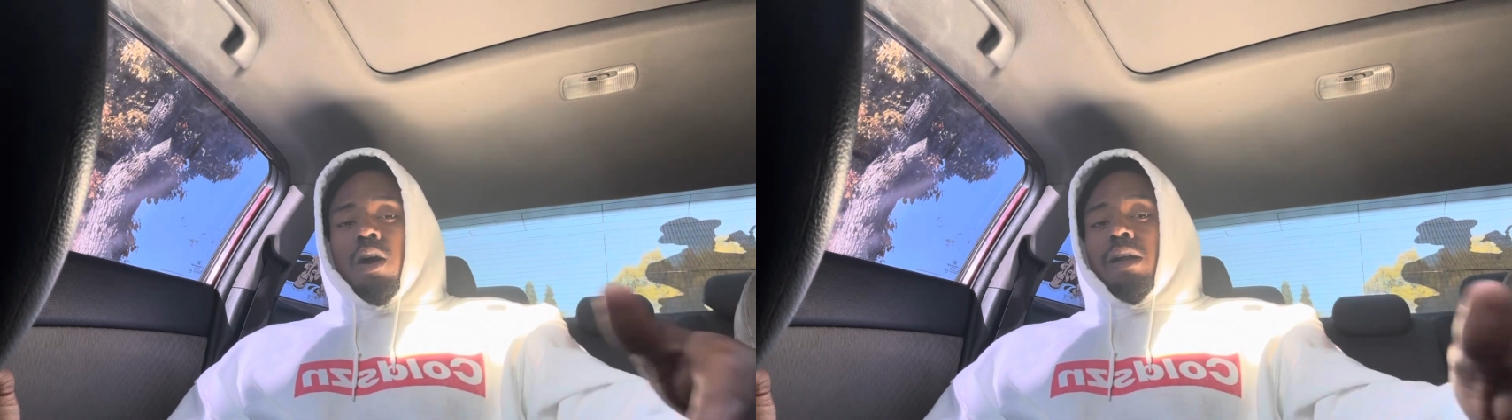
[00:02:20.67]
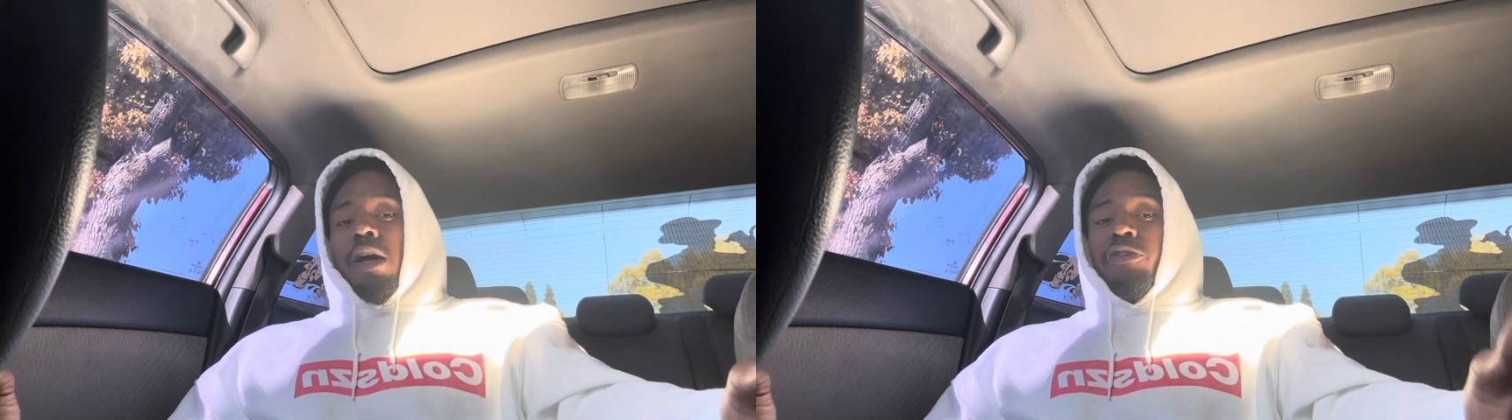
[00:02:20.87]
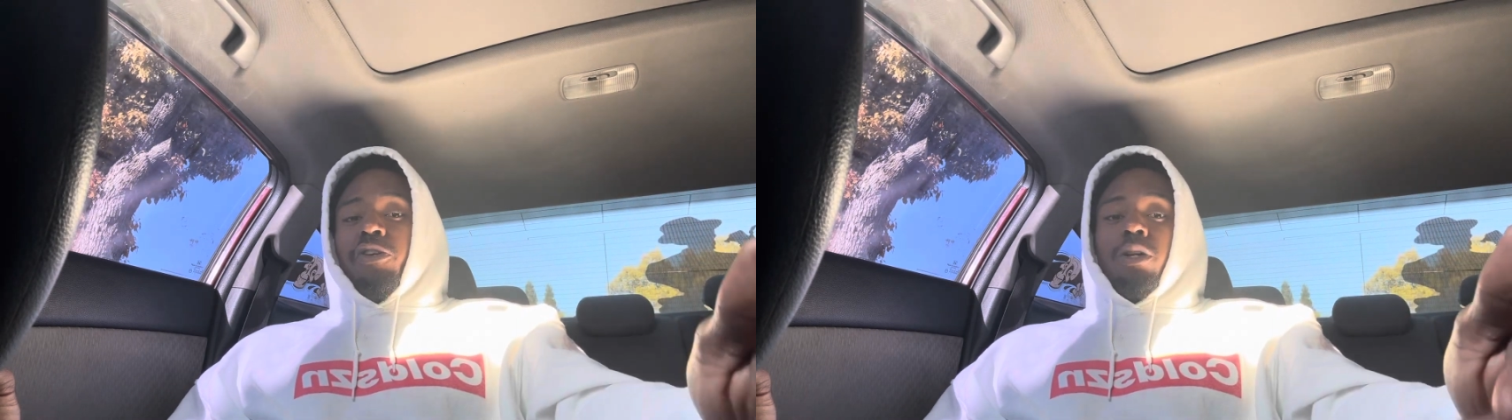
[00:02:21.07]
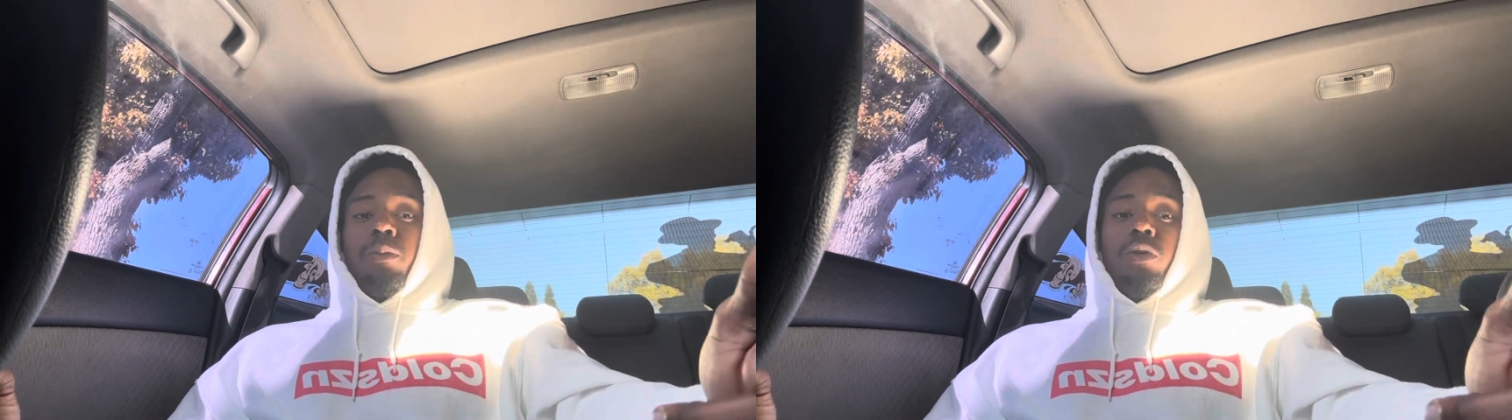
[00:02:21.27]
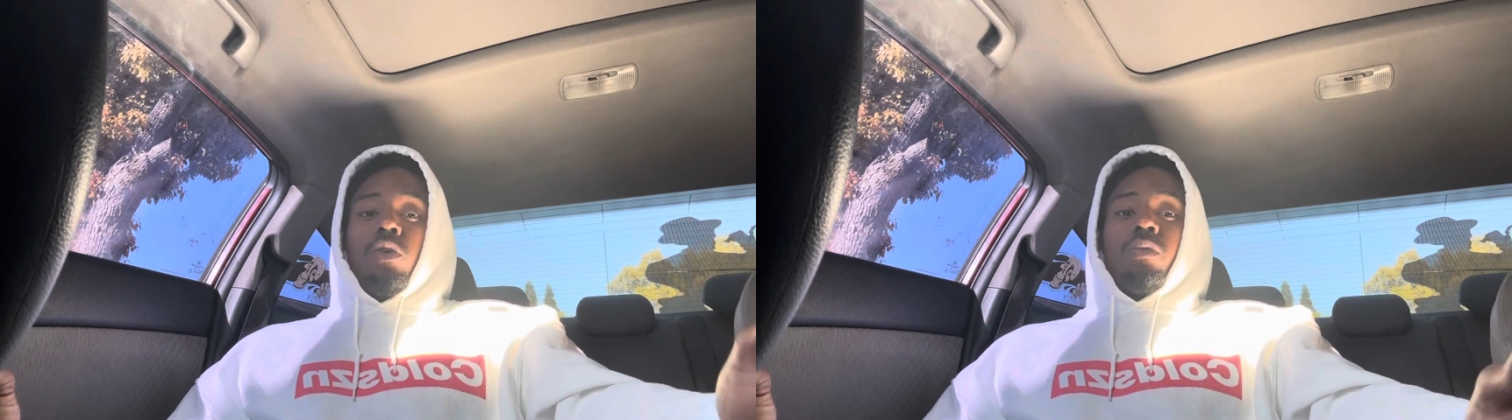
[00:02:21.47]
on how you're going to
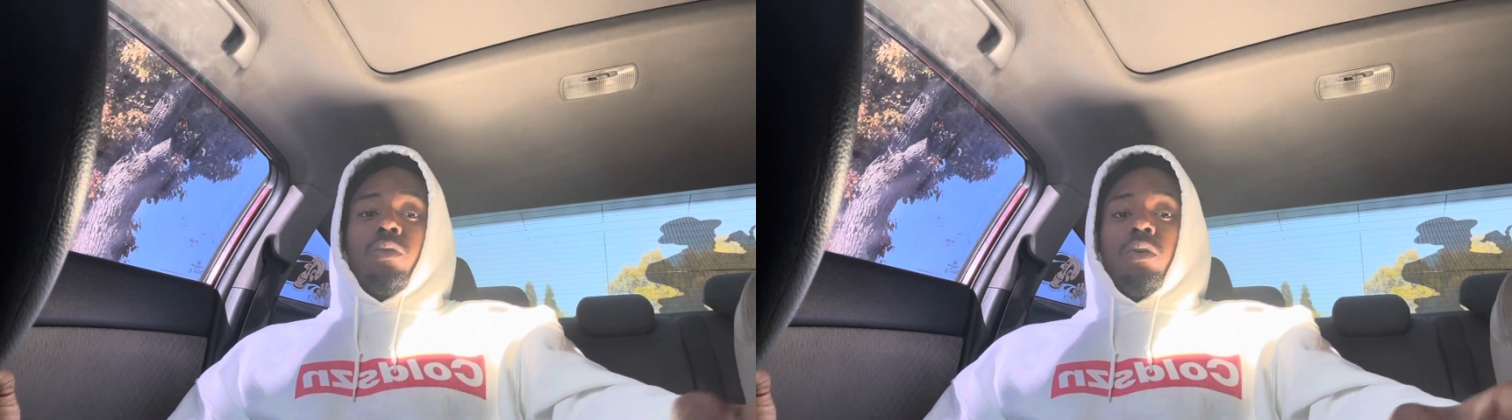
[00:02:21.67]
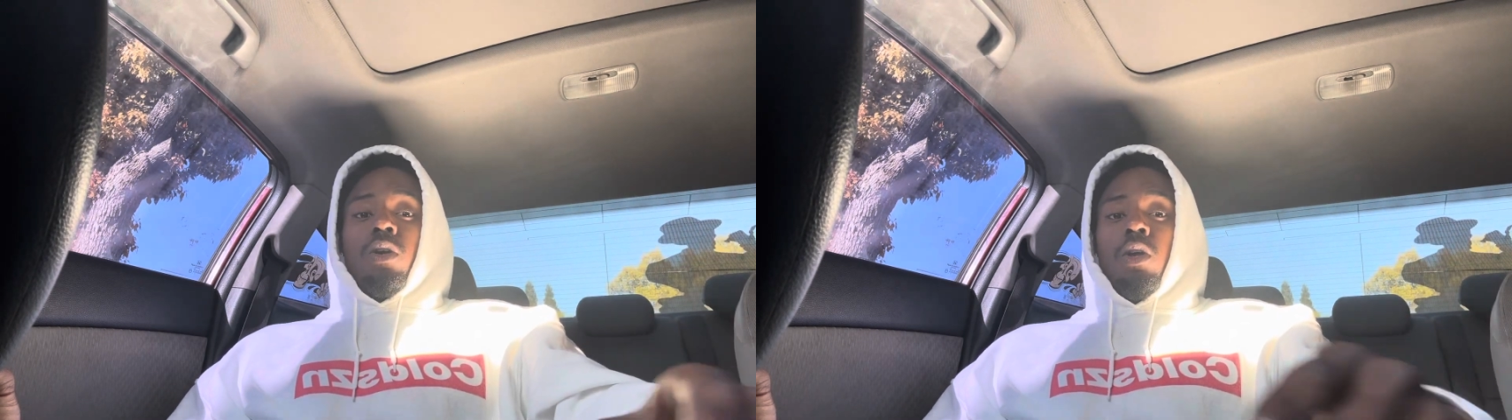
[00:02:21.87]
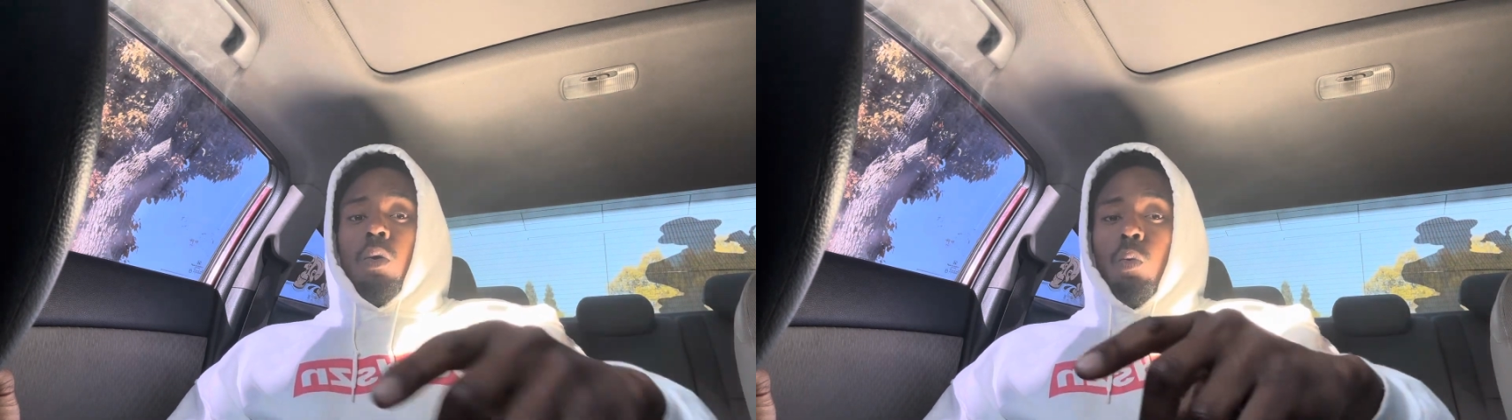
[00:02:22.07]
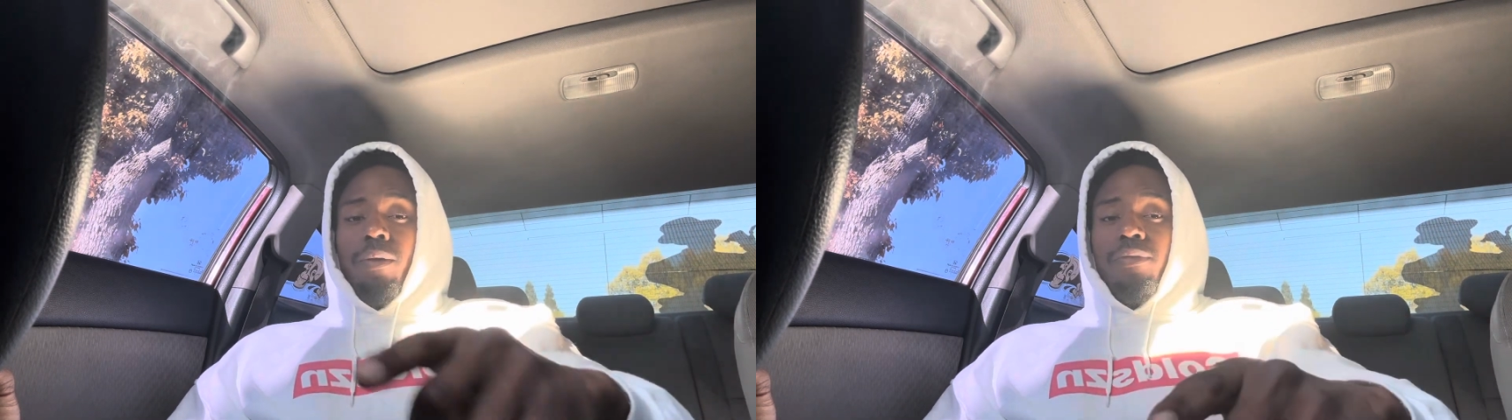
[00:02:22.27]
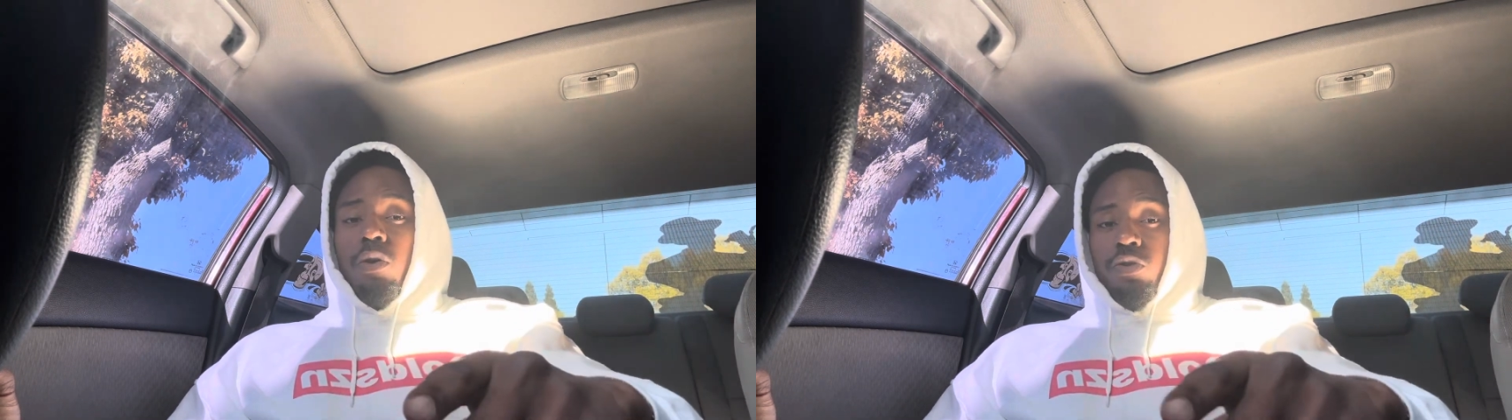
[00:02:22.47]
maneuver
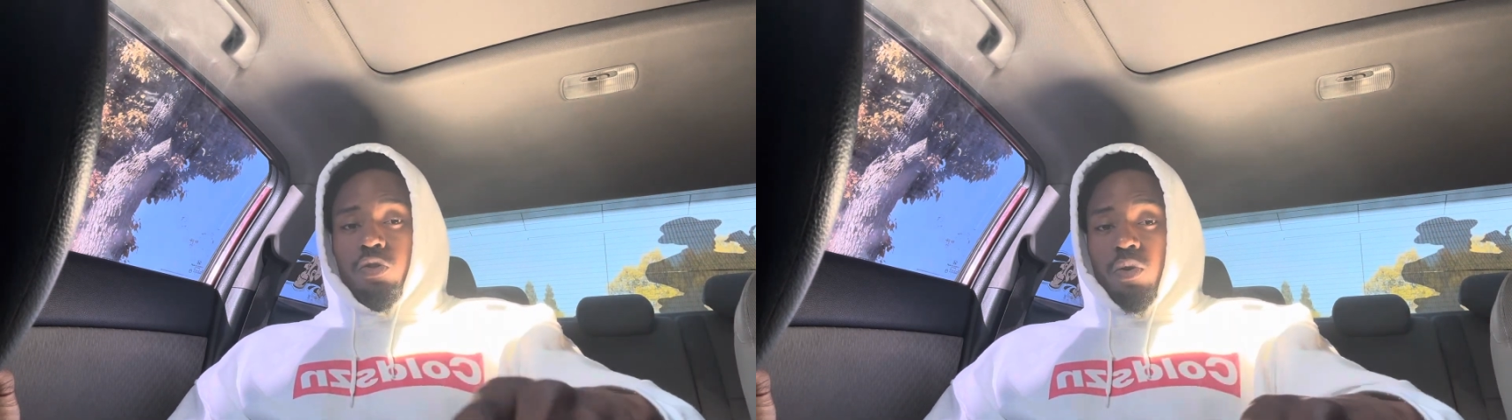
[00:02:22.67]
with those